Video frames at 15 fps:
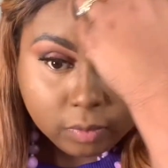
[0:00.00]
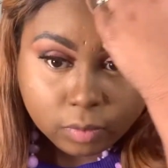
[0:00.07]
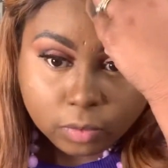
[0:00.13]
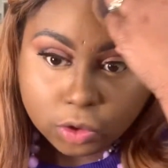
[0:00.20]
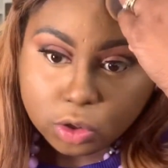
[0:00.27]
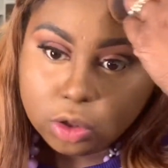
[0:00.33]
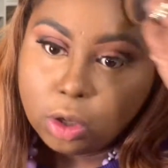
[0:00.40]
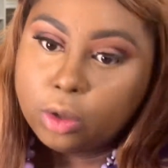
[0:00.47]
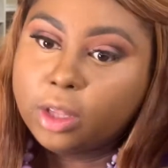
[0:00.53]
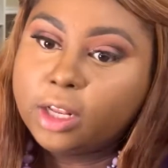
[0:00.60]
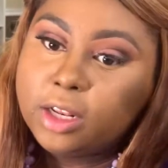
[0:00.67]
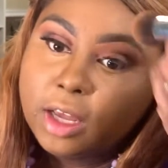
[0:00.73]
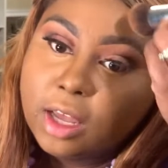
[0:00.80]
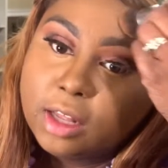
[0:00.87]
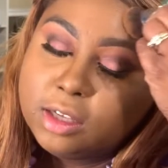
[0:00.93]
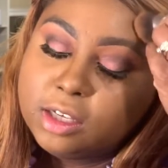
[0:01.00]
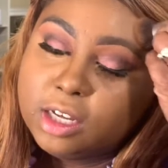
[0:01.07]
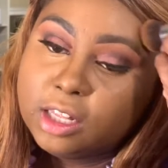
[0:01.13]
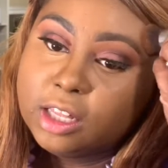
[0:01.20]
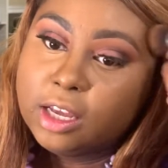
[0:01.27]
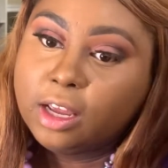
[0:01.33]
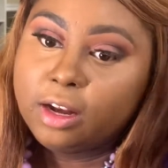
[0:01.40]
so that the
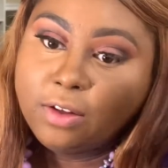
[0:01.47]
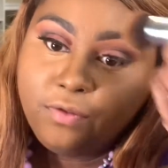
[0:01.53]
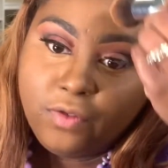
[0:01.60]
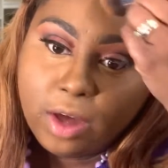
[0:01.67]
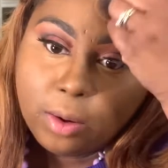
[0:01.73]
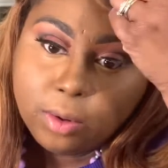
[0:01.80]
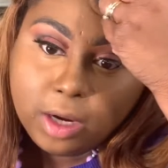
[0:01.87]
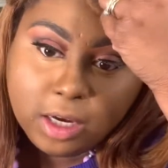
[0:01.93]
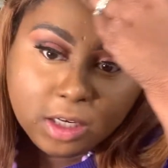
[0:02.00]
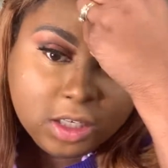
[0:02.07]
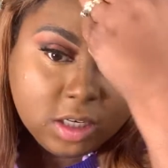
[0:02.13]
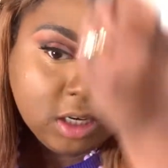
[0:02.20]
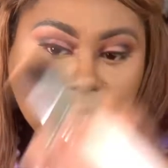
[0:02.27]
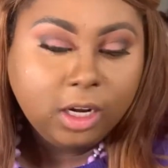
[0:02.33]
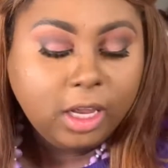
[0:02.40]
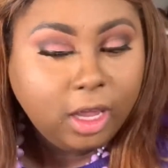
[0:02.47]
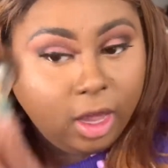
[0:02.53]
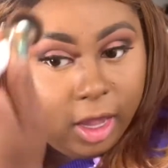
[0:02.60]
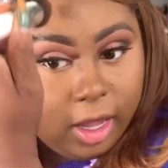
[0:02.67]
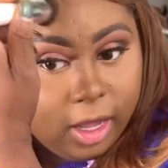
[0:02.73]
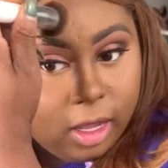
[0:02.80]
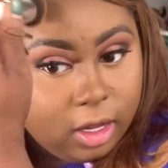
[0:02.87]
concealer and the foundation
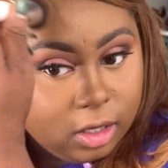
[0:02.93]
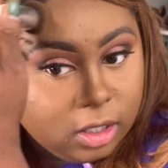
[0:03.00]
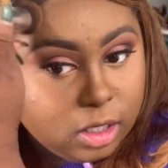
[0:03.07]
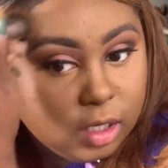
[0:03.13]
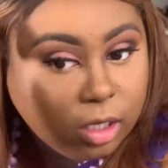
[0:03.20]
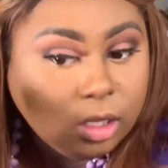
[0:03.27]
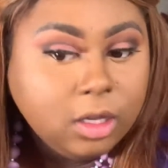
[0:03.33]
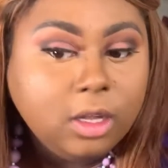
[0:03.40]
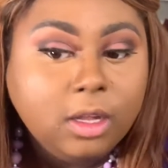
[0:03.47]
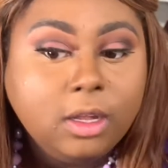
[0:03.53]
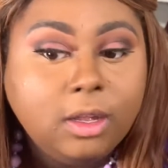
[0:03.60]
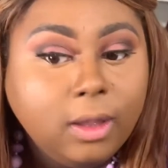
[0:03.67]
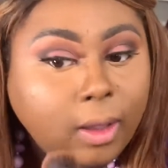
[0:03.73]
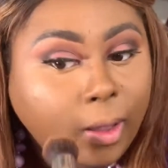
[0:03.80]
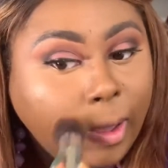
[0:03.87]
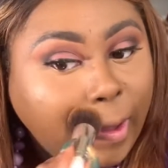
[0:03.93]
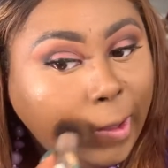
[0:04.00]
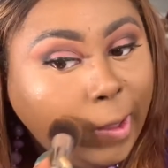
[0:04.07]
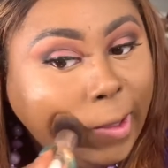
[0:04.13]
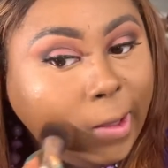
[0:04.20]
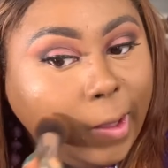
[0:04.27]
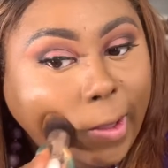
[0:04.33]
is
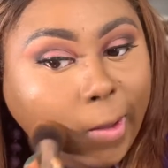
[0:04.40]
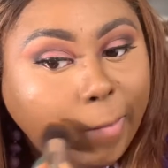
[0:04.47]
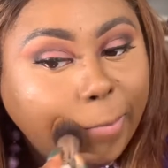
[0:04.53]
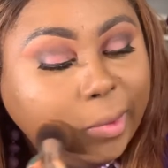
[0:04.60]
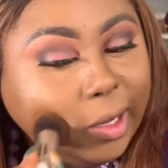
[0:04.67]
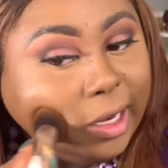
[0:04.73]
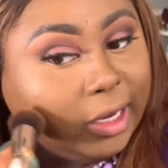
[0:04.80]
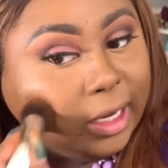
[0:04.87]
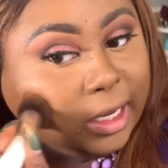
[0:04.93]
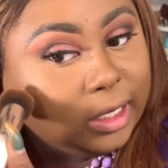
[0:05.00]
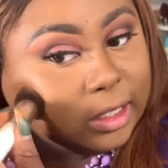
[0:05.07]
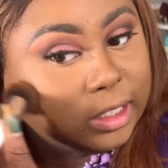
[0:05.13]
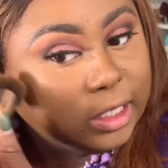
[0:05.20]
blended